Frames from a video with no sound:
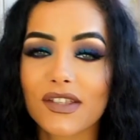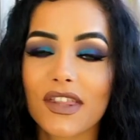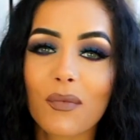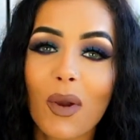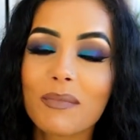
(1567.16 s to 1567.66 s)

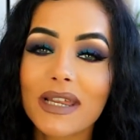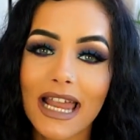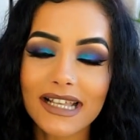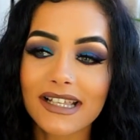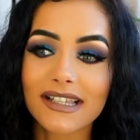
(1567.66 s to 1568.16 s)
So they won't be
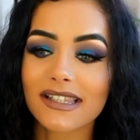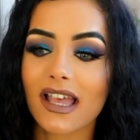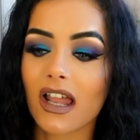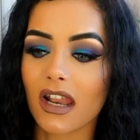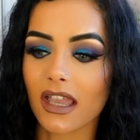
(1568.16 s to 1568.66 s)
lessons
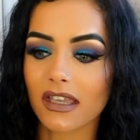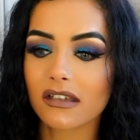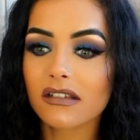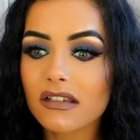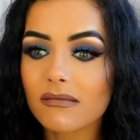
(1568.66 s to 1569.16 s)
that are
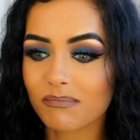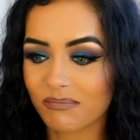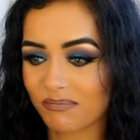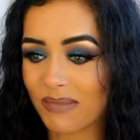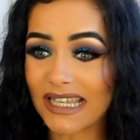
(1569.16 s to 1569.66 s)
like
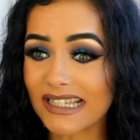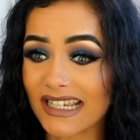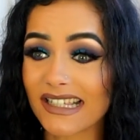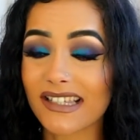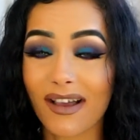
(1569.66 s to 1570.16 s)
based
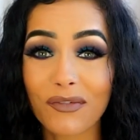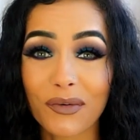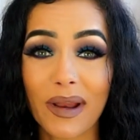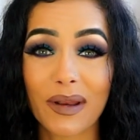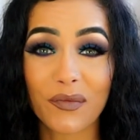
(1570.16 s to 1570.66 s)
in
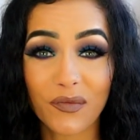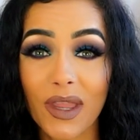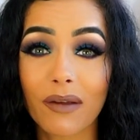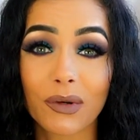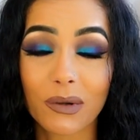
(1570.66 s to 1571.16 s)
suffering and
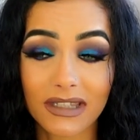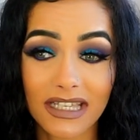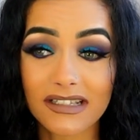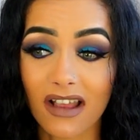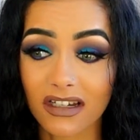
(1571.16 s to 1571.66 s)
fear and all of
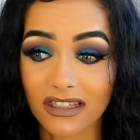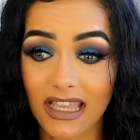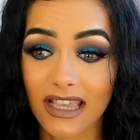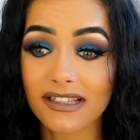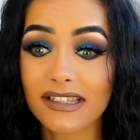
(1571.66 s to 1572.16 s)
these kind of
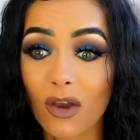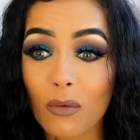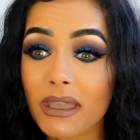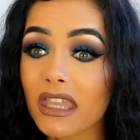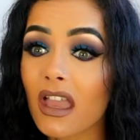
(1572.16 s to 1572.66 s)
things.
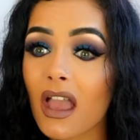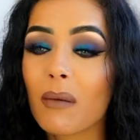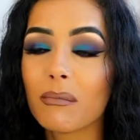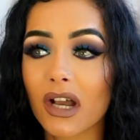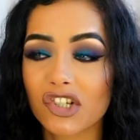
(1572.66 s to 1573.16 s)
They'll be
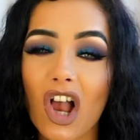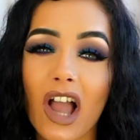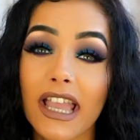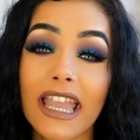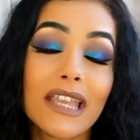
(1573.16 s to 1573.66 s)
much
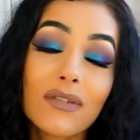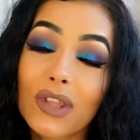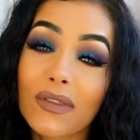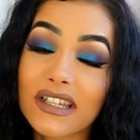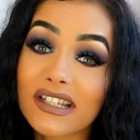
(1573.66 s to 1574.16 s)
higher, even
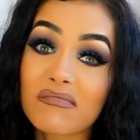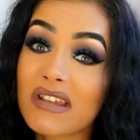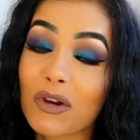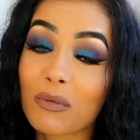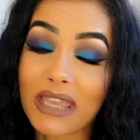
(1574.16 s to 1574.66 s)
though that doesn't
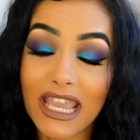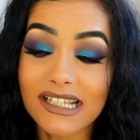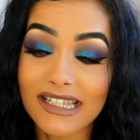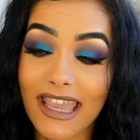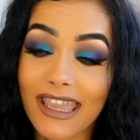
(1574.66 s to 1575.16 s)
mean it'll be
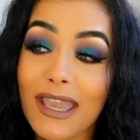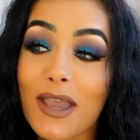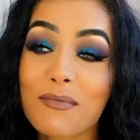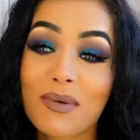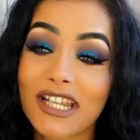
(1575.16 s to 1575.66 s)
easy,
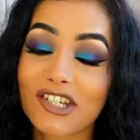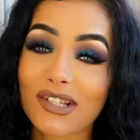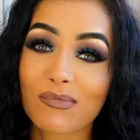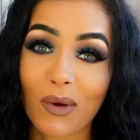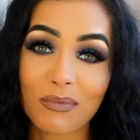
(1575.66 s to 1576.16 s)
but it
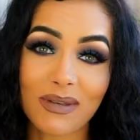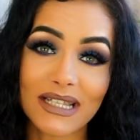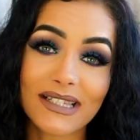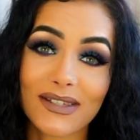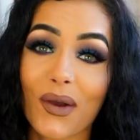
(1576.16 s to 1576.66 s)
just won't be
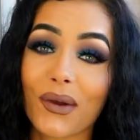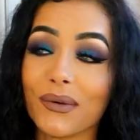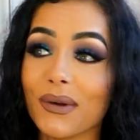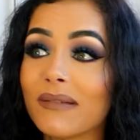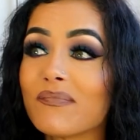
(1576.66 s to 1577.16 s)

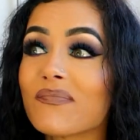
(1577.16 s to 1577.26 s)
so